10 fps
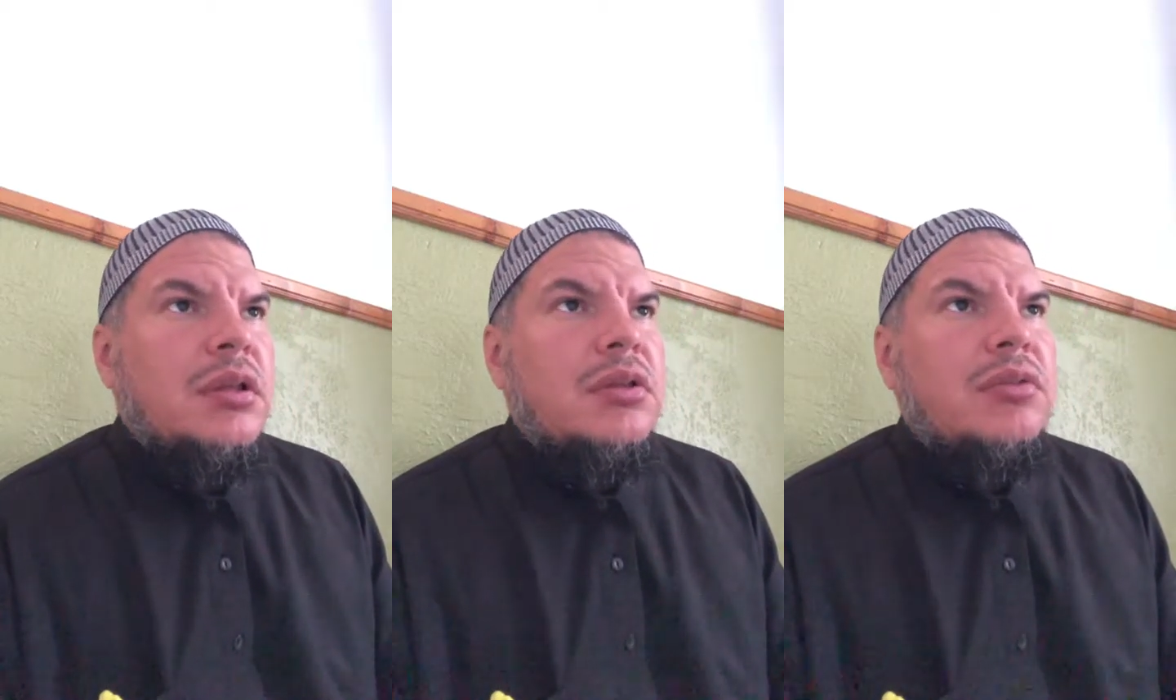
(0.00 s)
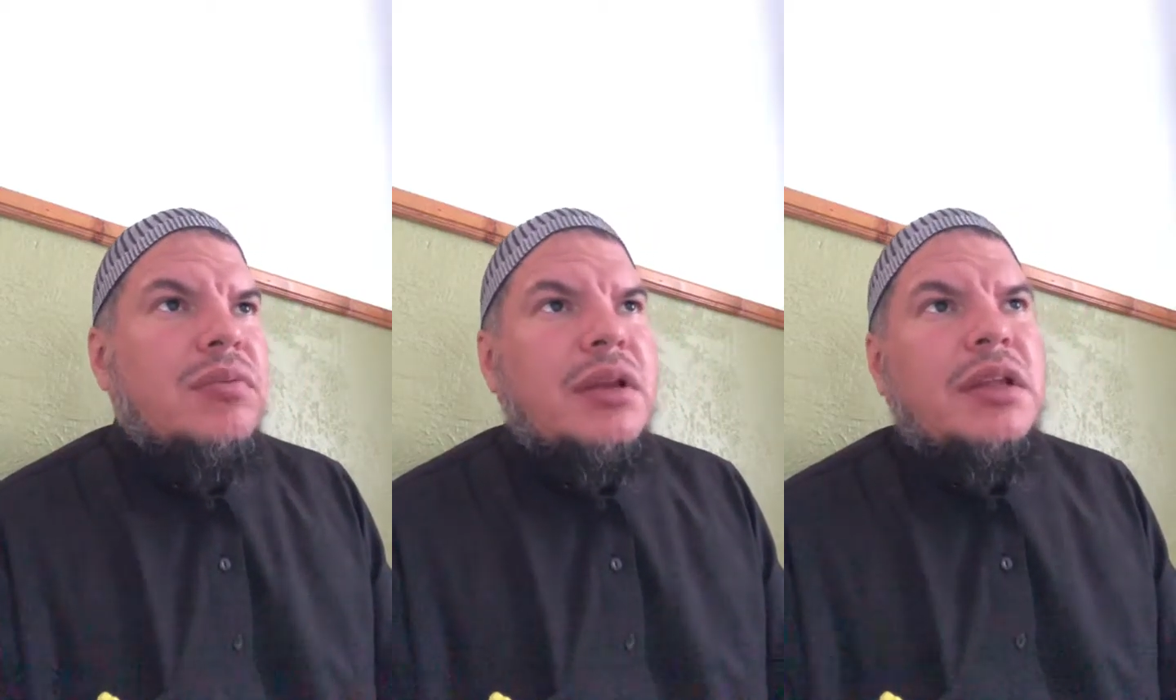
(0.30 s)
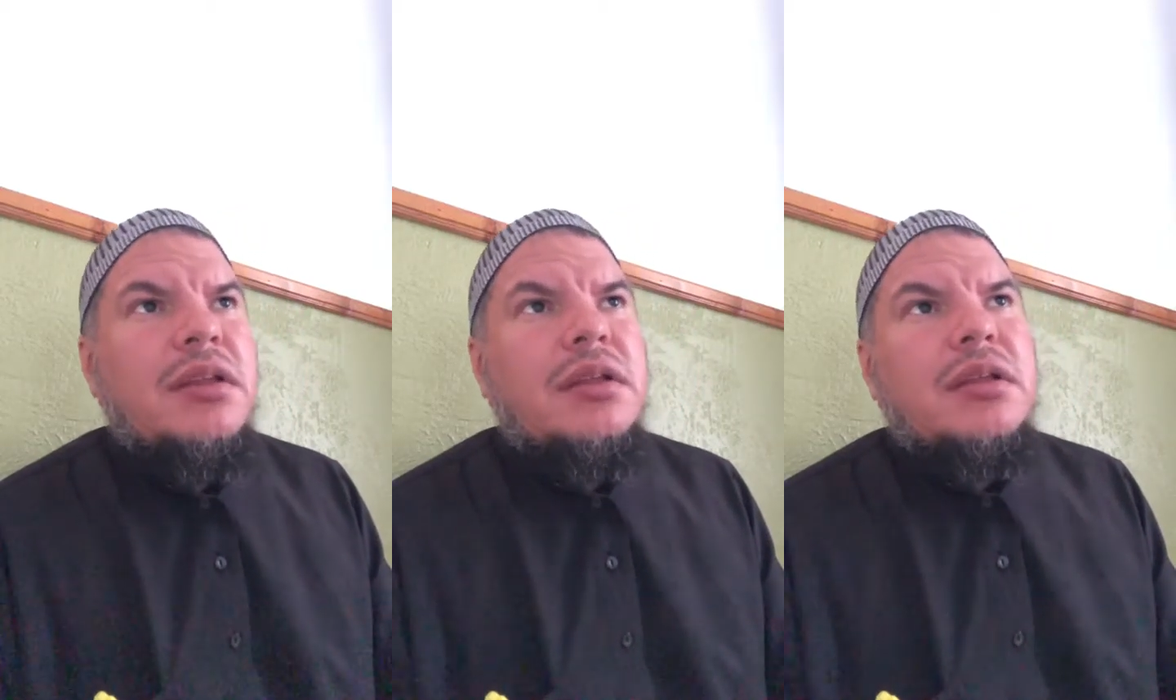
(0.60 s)
you
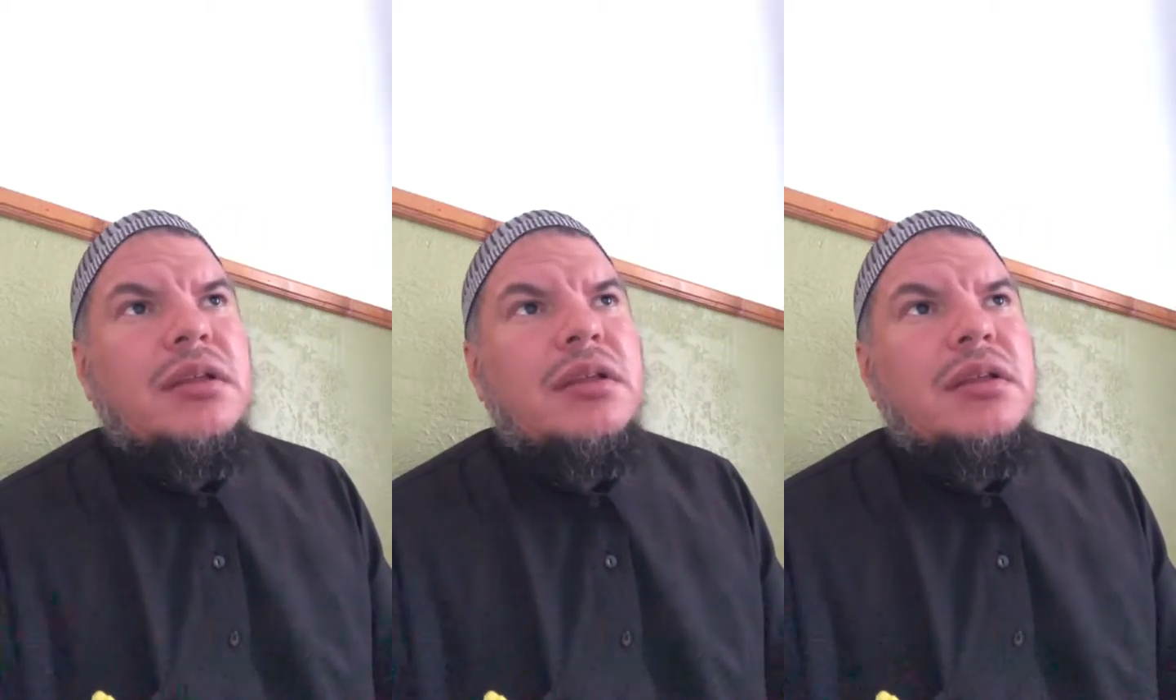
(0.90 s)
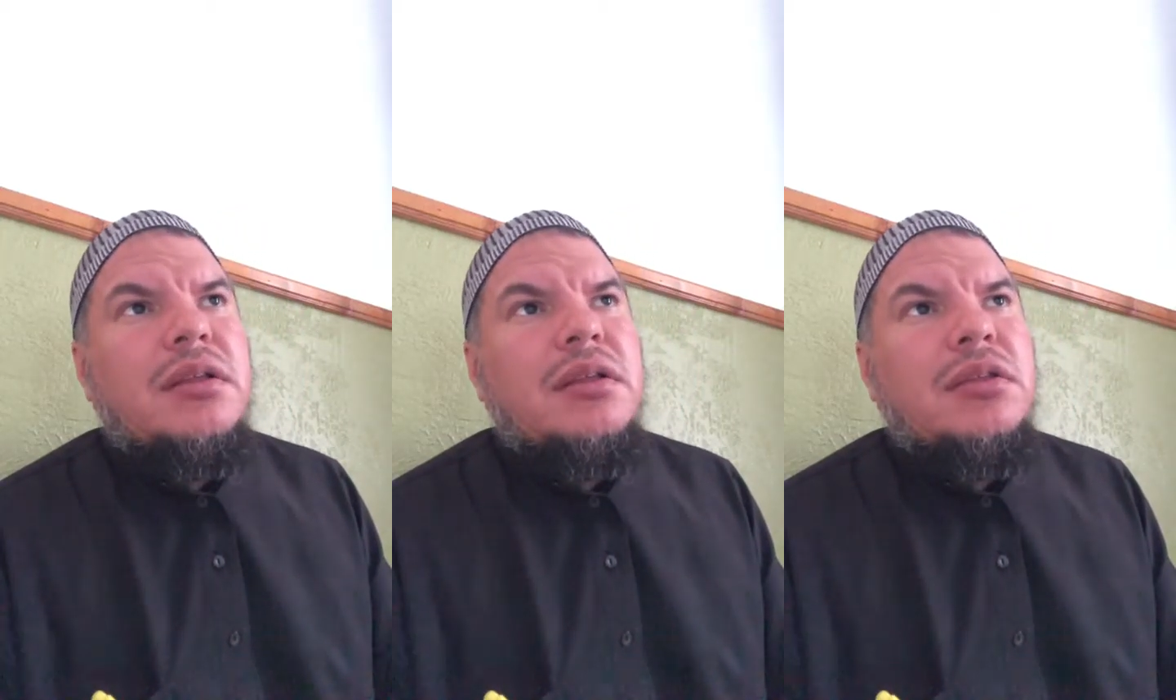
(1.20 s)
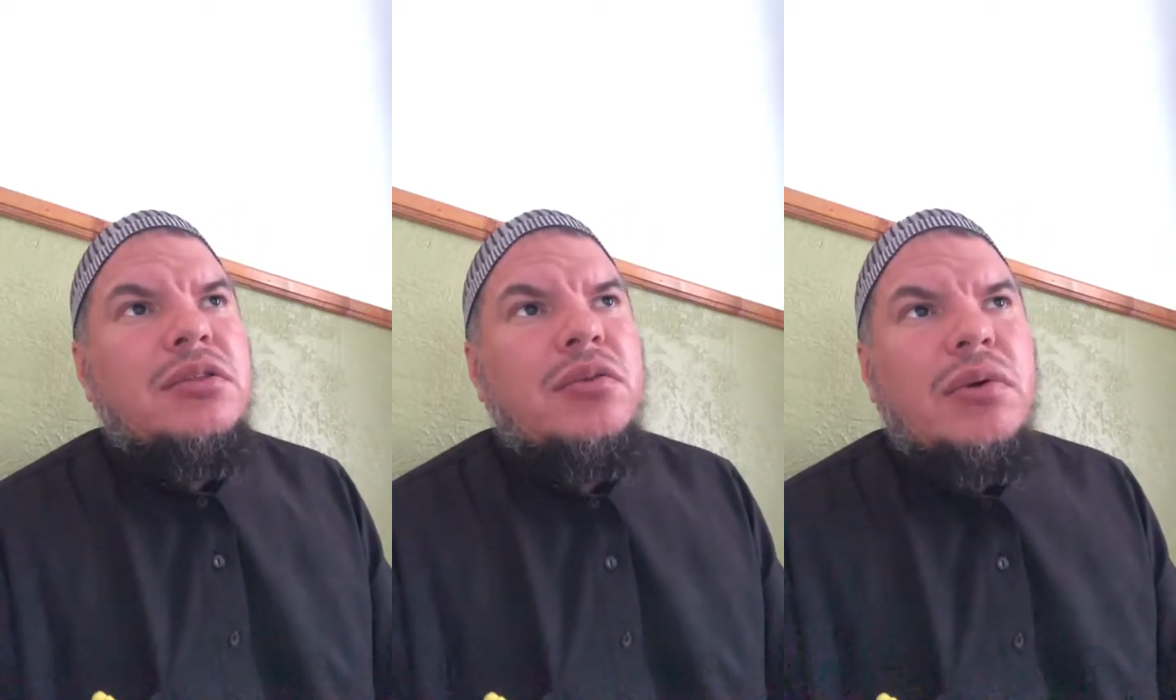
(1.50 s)
really
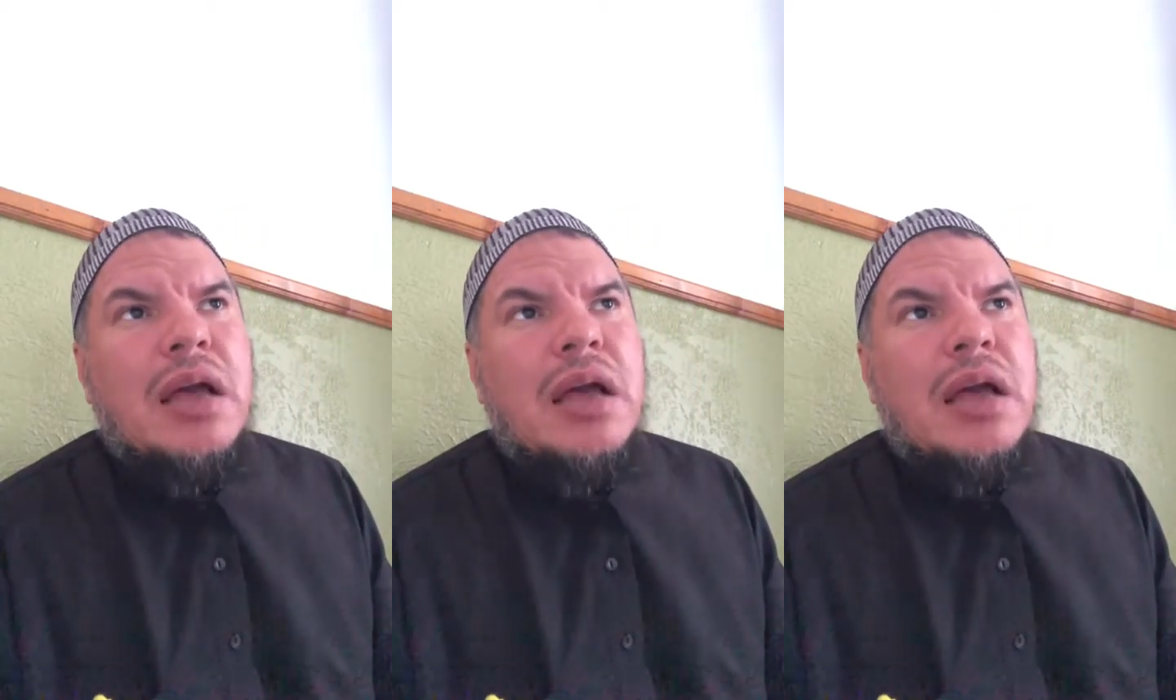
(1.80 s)
don't